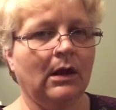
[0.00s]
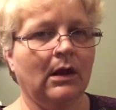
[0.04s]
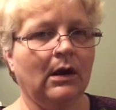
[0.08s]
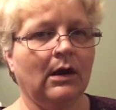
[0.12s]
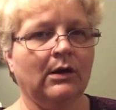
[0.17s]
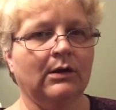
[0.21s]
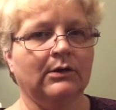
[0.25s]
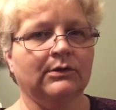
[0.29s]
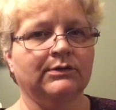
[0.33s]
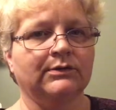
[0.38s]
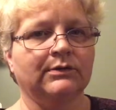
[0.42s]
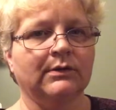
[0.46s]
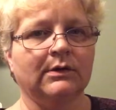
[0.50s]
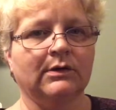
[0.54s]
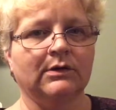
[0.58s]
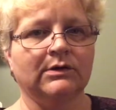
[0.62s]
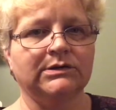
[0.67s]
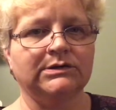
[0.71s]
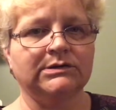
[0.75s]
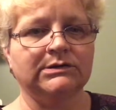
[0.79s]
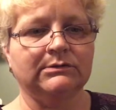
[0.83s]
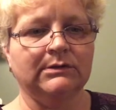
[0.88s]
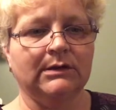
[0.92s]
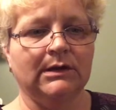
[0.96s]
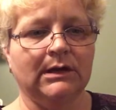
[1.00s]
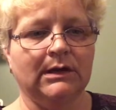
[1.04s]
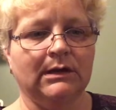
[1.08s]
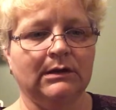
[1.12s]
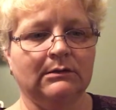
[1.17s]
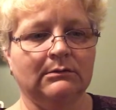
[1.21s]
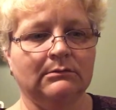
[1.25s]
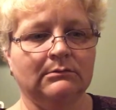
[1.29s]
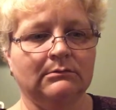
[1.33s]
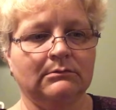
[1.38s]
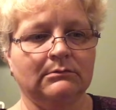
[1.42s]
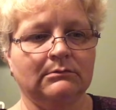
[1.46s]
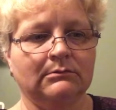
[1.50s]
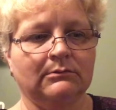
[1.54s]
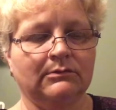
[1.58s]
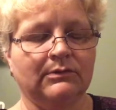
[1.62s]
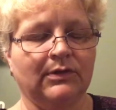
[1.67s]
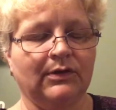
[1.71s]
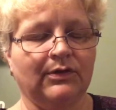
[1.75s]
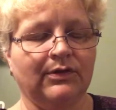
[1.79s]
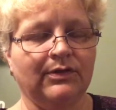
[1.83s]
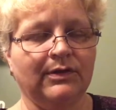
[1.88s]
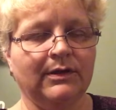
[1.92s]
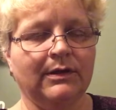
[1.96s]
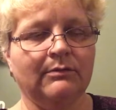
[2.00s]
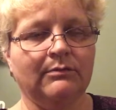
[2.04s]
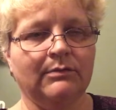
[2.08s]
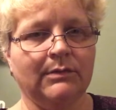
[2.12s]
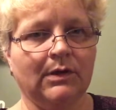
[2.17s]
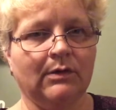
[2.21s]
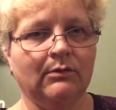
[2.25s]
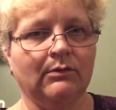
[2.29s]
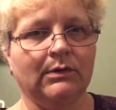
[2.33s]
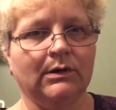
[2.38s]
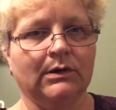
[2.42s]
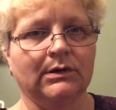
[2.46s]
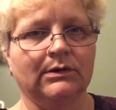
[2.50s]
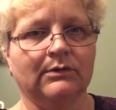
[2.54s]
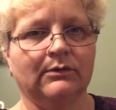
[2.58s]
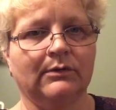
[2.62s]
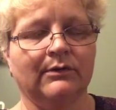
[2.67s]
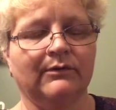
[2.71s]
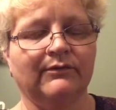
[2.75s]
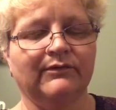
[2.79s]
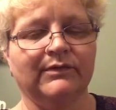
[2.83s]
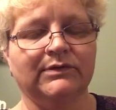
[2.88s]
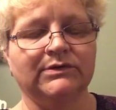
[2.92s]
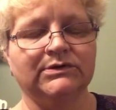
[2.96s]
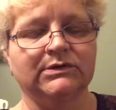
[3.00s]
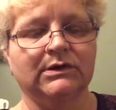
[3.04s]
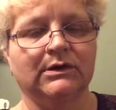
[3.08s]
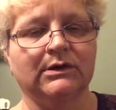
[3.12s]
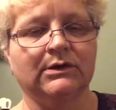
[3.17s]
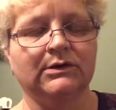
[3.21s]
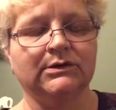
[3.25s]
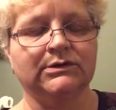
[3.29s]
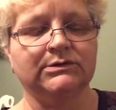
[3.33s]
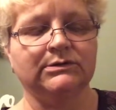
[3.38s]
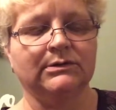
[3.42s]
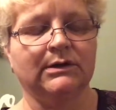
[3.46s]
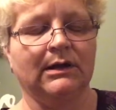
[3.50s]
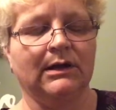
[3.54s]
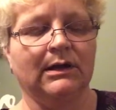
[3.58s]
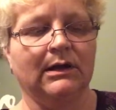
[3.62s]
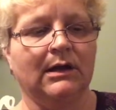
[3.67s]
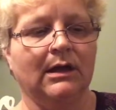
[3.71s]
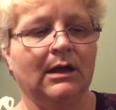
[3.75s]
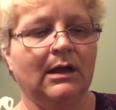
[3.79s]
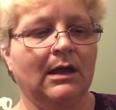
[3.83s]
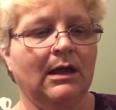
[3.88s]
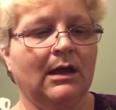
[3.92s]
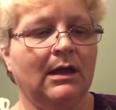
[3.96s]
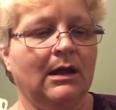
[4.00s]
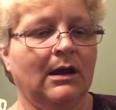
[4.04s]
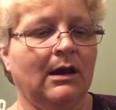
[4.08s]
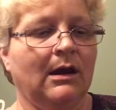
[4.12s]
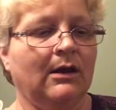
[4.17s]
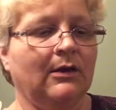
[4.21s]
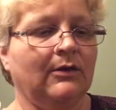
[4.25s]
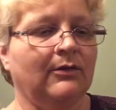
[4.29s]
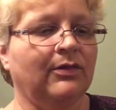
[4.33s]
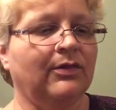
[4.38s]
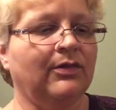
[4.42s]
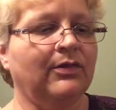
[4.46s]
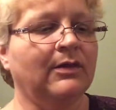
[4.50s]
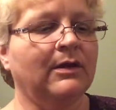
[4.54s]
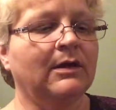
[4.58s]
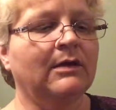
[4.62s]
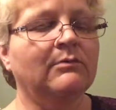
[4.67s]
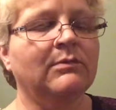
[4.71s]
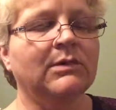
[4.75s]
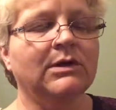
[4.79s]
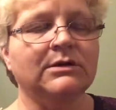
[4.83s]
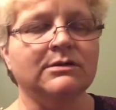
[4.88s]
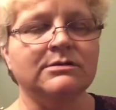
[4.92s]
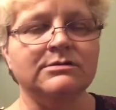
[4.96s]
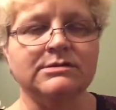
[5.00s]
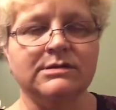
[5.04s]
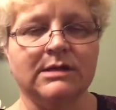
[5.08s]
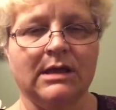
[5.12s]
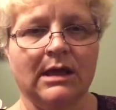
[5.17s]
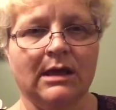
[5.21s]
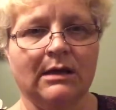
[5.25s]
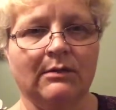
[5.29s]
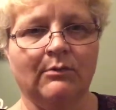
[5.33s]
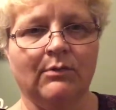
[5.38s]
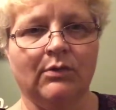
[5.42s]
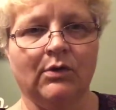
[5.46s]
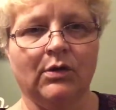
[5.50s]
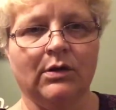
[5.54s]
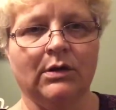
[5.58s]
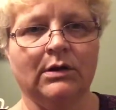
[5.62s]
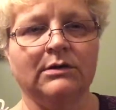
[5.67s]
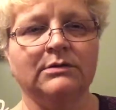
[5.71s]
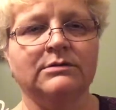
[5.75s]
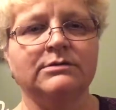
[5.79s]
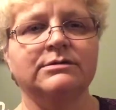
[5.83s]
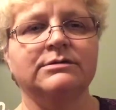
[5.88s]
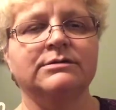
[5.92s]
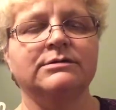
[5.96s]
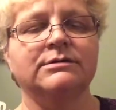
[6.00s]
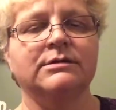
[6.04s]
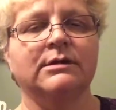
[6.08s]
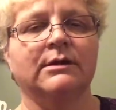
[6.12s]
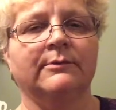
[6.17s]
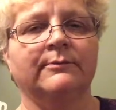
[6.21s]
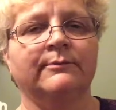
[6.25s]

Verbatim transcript: our trunk or treat, the theme that we're doing for trunk or treat. Our theme is game boards.